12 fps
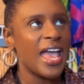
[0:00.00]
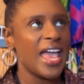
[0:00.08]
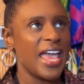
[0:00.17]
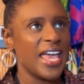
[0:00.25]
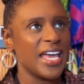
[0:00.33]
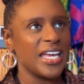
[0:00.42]

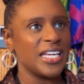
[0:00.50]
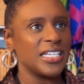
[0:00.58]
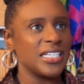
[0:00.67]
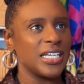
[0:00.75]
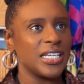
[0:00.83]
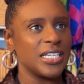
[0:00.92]

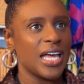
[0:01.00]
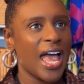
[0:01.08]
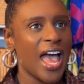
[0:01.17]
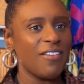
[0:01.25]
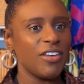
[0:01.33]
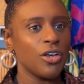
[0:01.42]
and
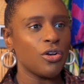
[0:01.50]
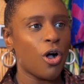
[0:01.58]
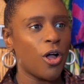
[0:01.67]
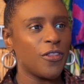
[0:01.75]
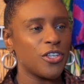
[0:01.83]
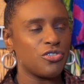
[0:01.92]
having
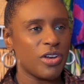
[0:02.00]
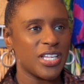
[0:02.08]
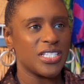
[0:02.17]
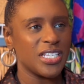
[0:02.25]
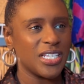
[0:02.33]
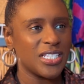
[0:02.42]
all the
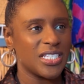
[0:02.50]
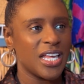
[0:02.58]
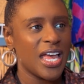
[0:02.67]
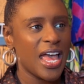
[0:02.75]
dresses